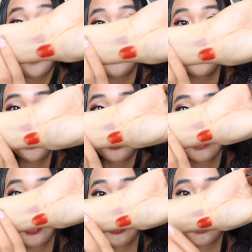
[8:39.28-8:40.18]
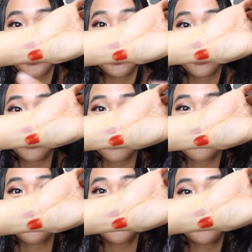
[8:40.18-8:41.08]
I know you guys aren't seeing it
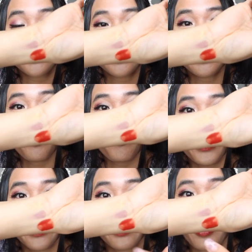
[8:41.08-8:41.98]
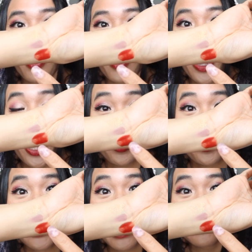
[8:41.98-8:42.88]
as clearly, but
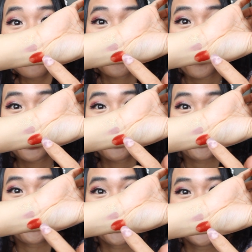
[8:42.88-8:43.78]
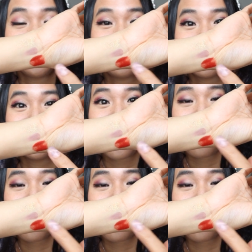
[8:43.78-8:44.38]
that swatch is really good.